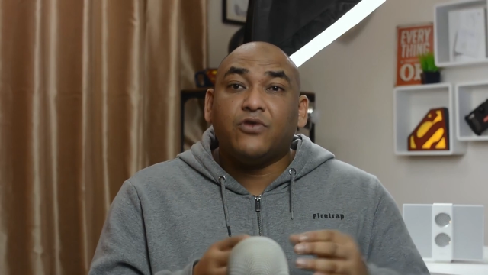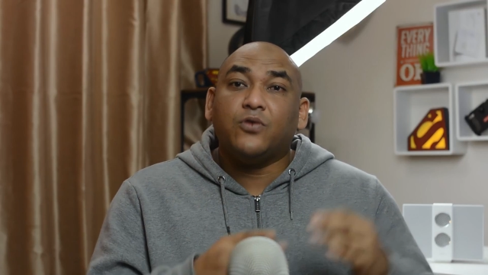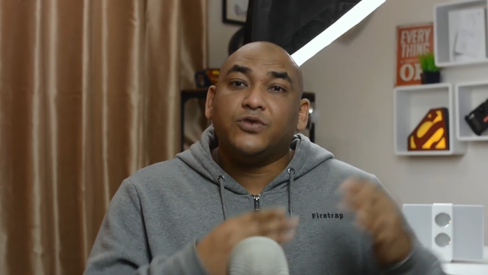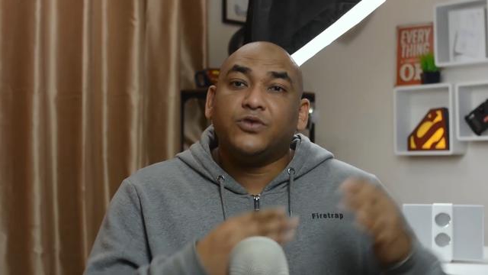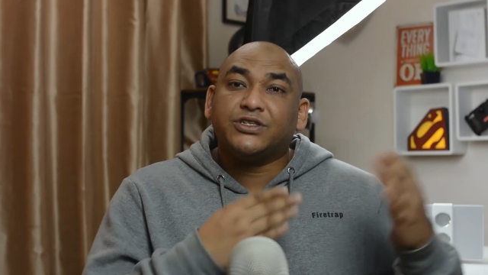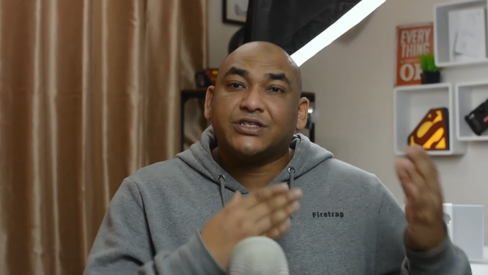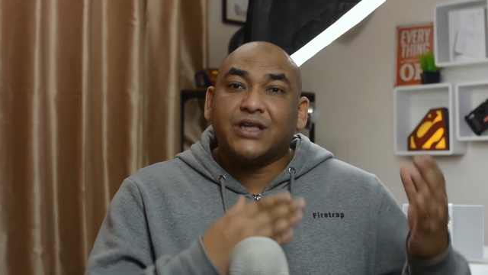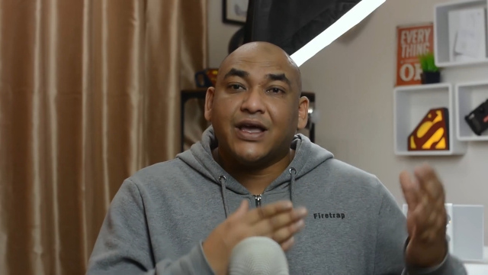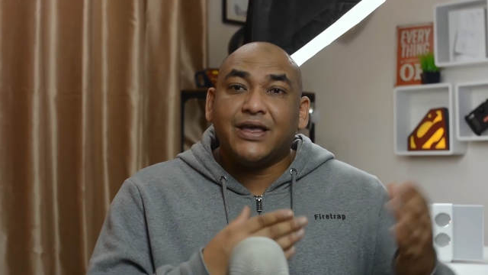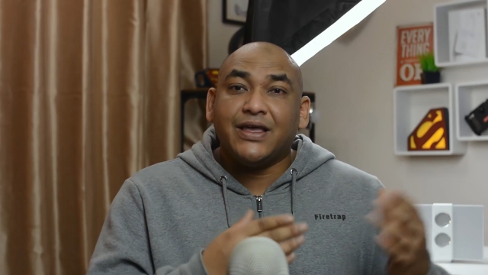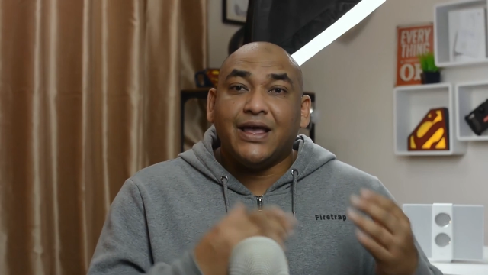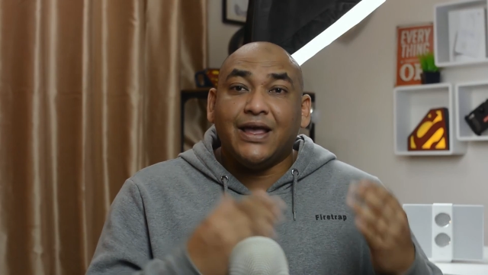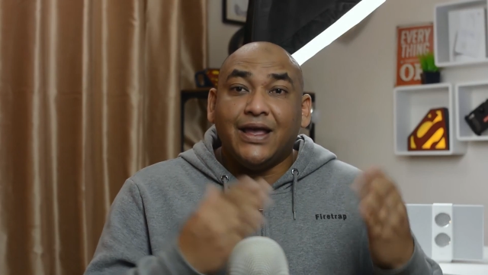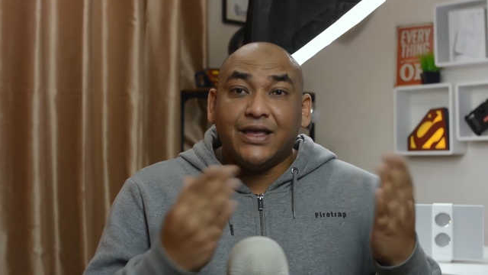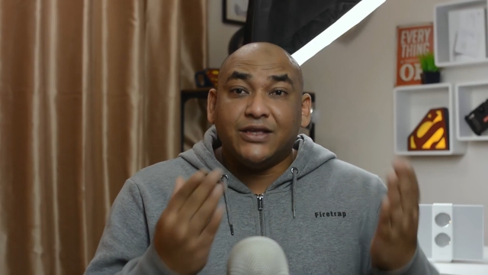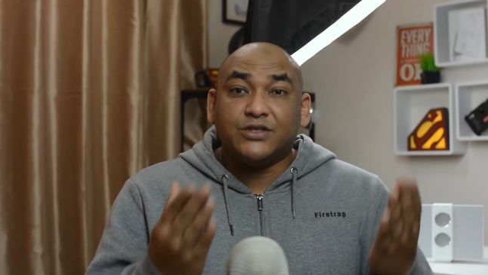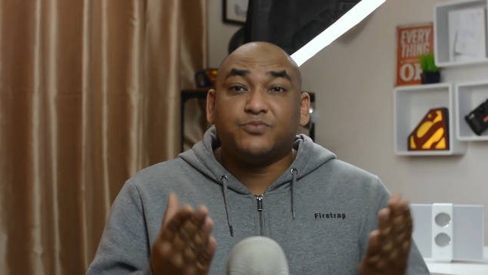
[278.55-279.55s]
I would say it
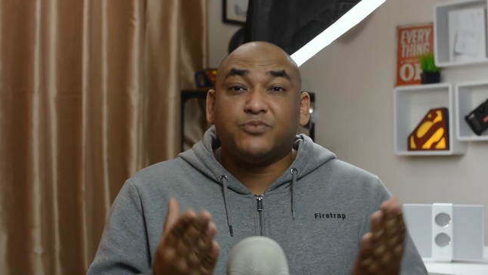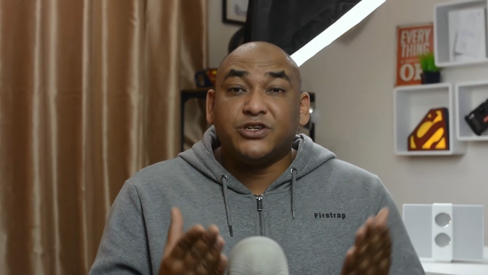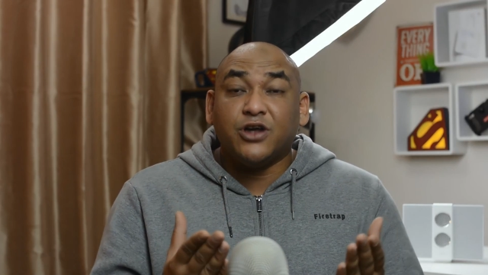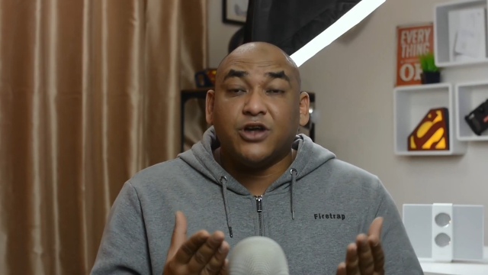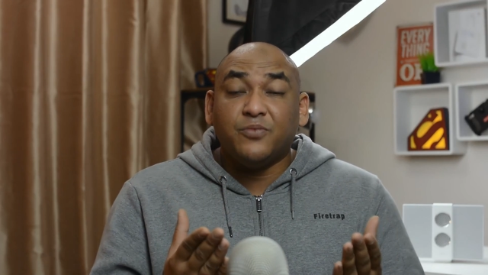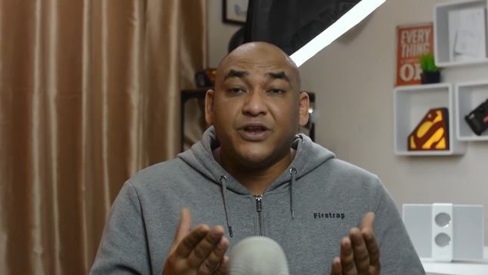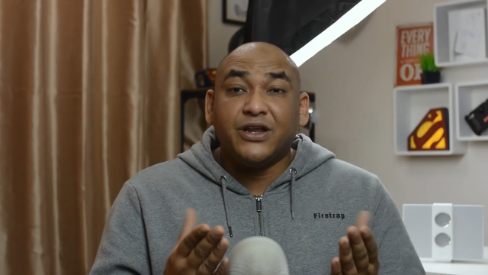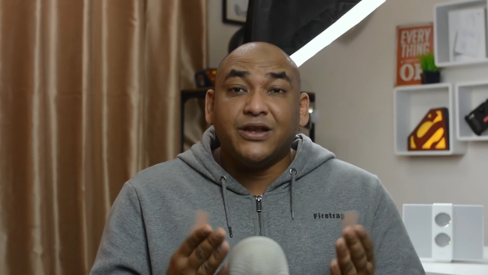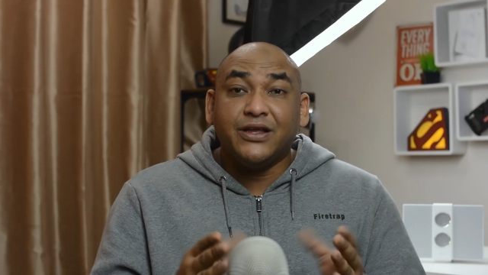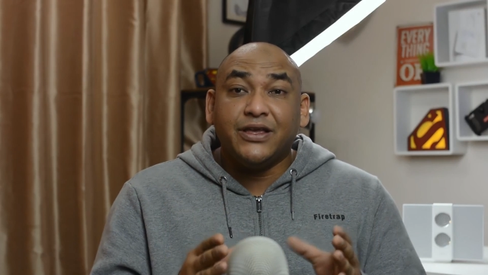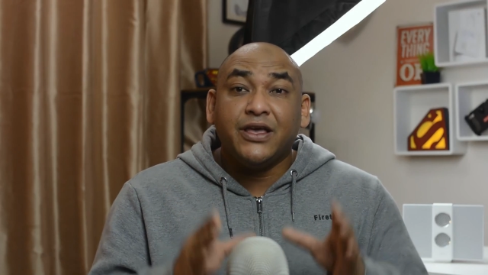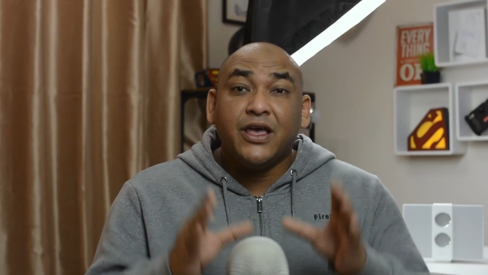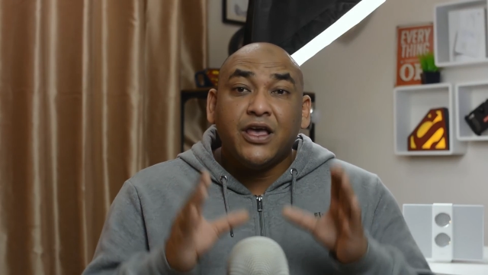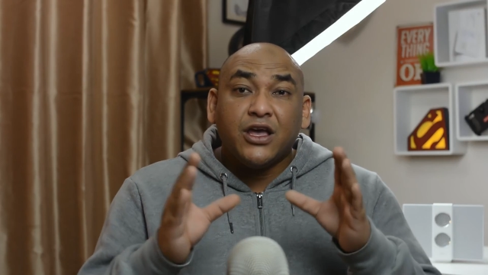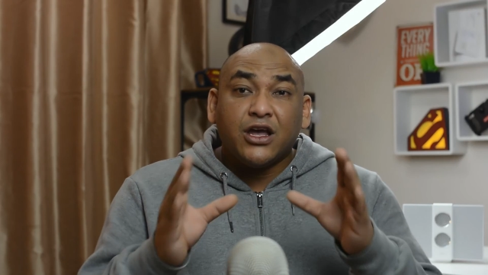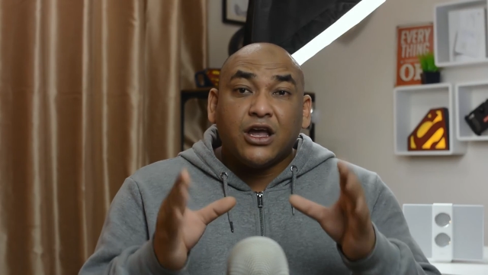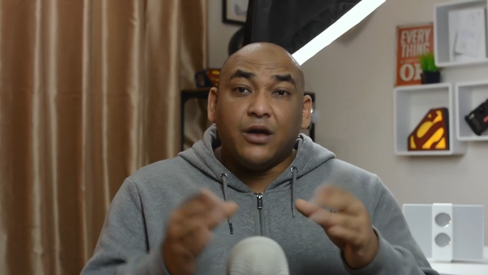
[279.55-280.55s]
is predominantly
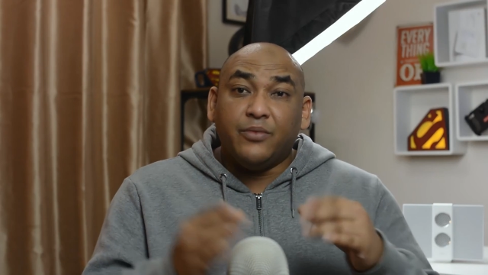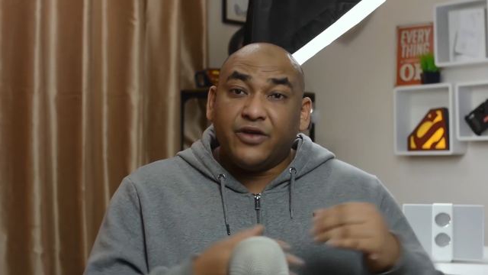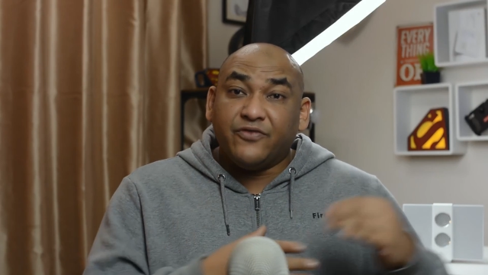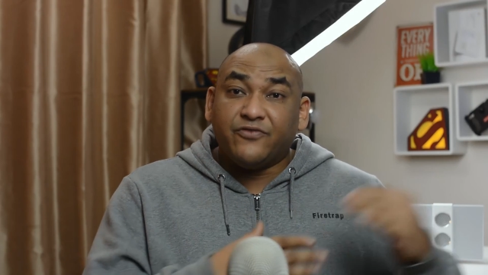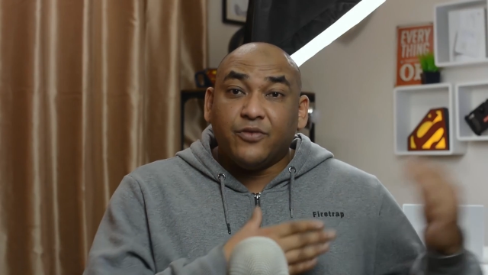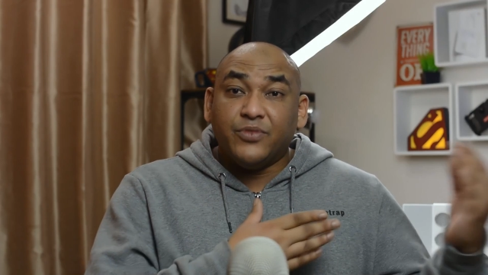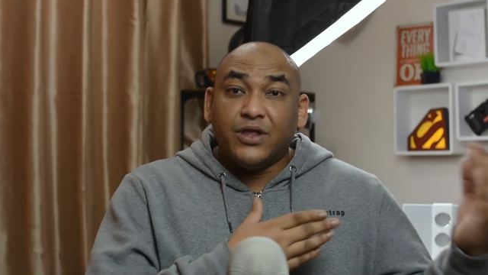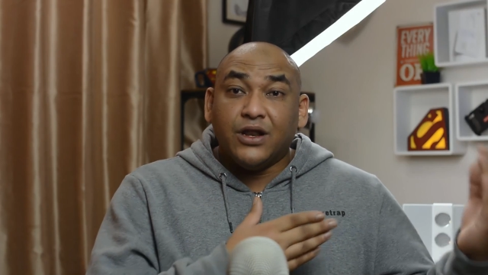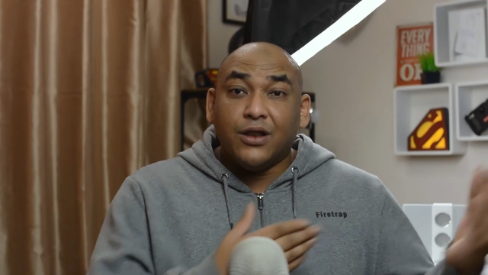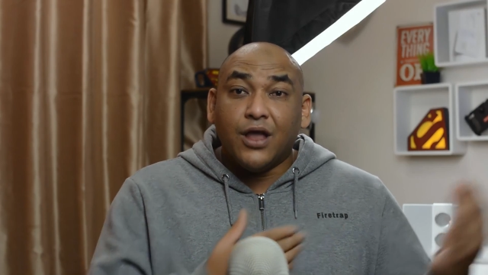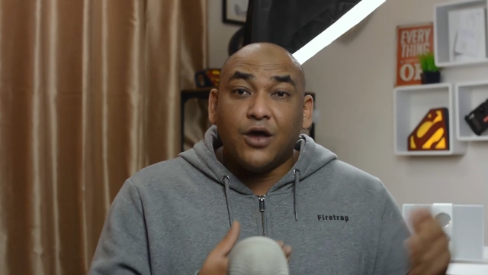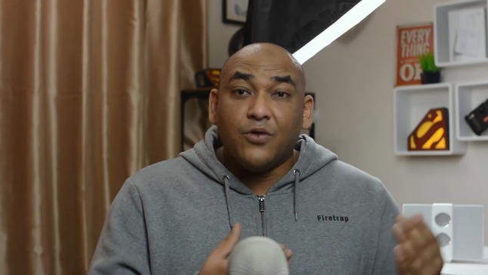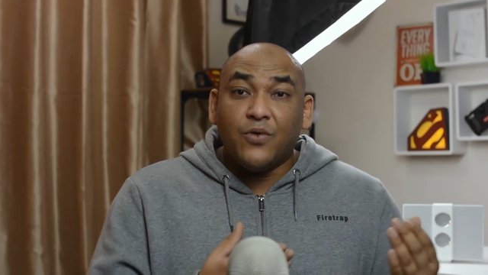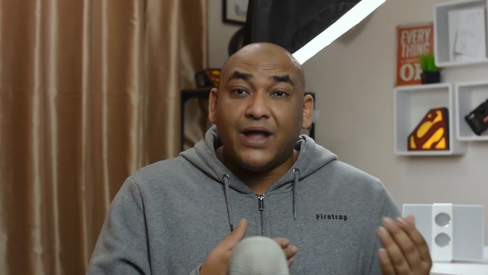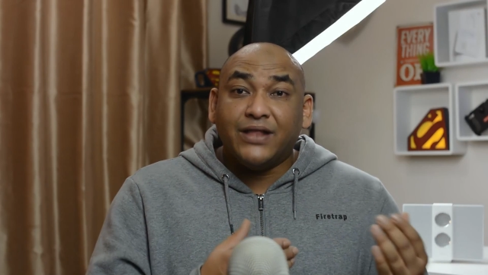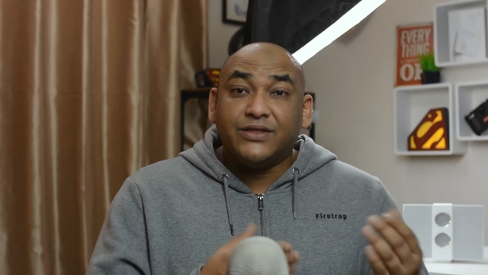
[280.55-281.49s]
coming from the low